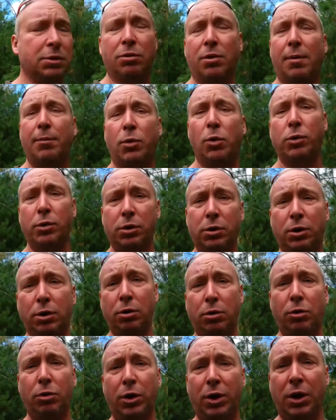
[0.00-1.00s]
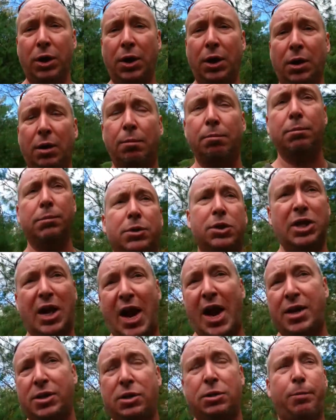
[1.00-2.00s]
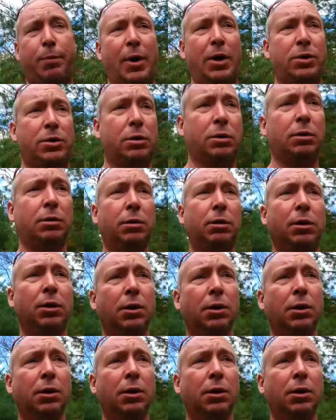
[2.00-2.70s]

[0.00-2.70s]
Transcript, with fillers: So I'm going to do the um, SAS special,